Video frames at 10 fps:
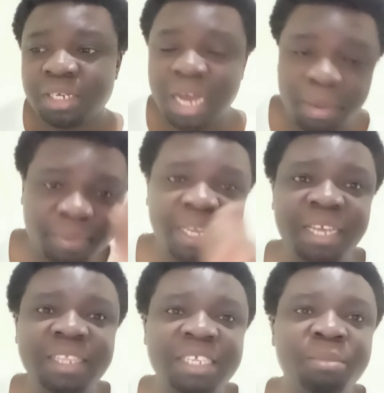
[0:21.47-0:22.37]
I'm
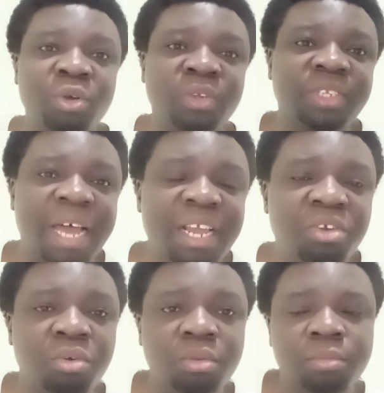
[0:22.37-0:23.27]
saying this because I
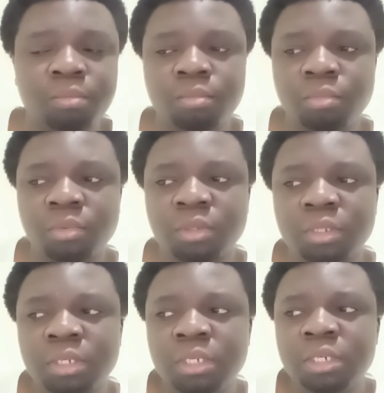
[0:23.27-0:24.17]
know
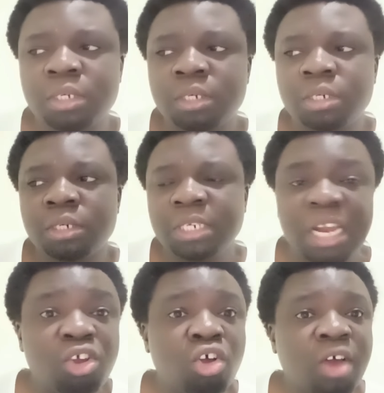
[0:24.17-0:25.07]

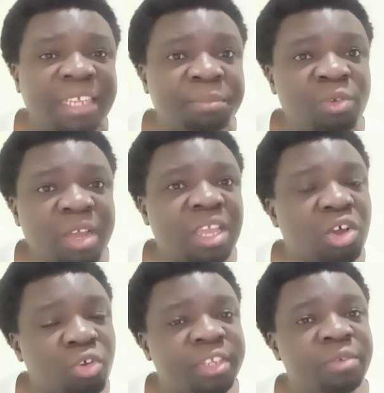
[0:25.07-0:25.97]
Nanok has been working
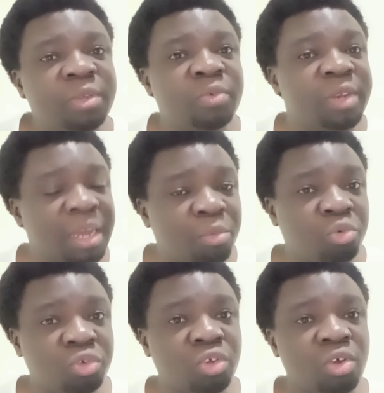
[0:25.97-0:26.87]
closely with William
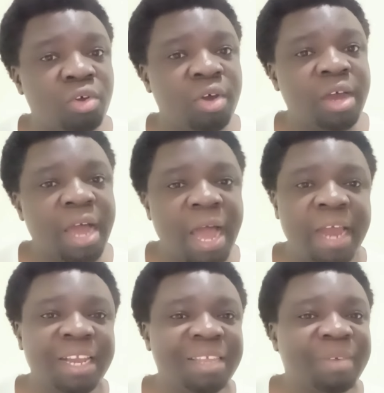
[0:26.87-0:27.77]
Ruto
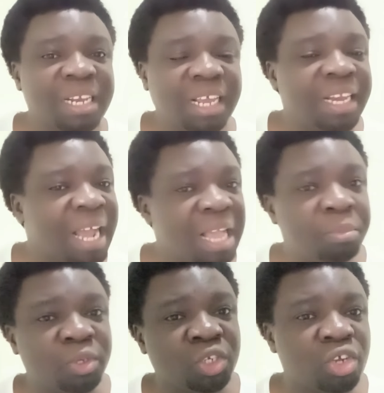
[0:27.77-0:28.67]
and even in higher
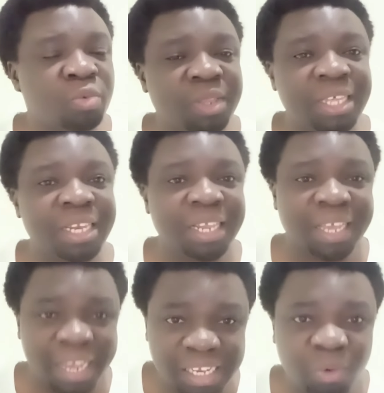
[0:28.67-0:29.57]
position within
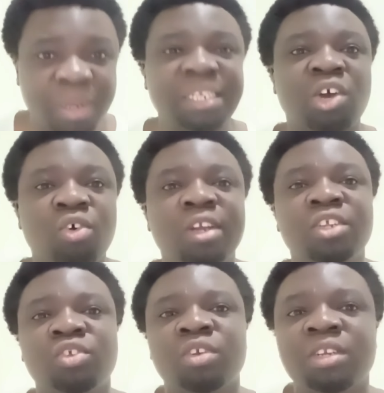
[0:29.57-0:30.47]
Kenya Kwanza
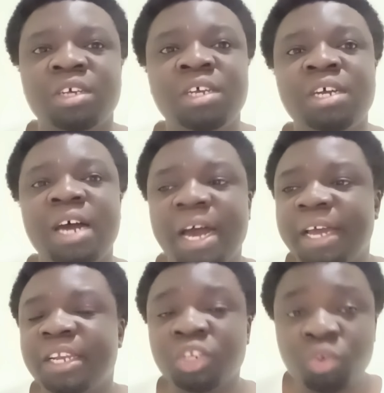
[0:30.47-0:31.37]
coalition
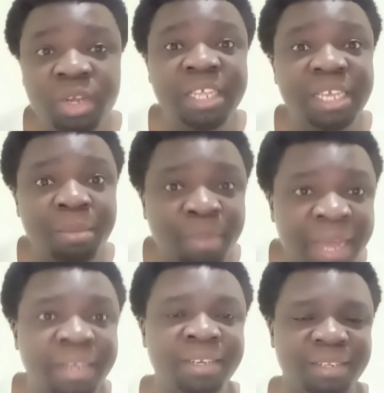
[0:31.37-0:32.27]
and UDA
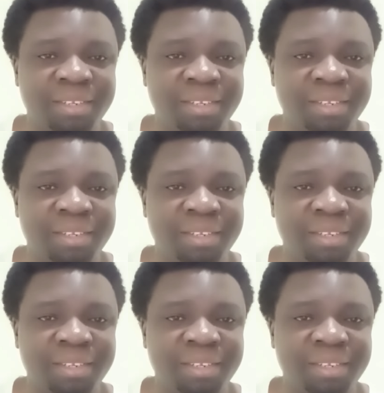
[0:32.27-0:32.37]
party.